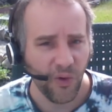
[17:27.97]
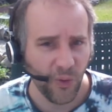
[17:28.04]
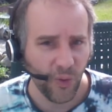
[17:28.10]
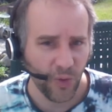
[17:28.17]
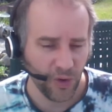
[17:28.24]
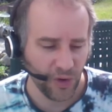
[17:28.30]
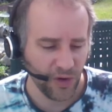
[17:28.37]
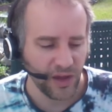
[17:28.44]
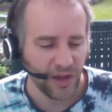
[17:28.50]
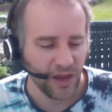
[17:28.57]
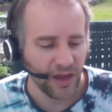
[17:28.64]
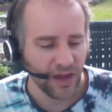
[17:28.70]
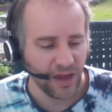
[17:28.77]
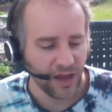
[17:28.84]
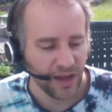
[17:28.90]
or
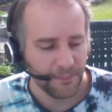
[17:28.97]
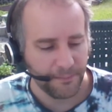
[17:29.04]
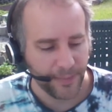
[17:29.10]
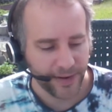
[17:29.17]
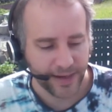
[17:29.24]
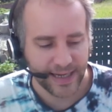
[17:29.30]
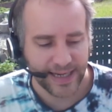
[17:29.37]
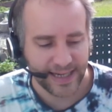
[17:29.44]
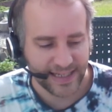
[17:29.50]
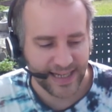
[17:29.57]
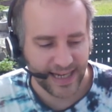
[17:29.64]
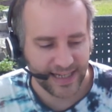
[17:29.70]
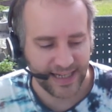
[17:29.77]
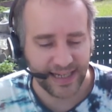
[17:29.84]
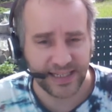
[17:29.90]
marketing
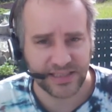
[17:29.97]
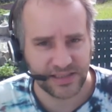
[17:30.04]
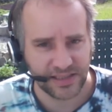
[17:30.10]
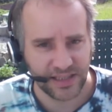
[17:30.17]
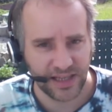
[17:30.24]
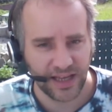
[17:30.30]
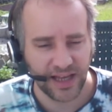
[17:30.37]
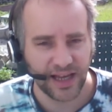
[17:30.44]
techniques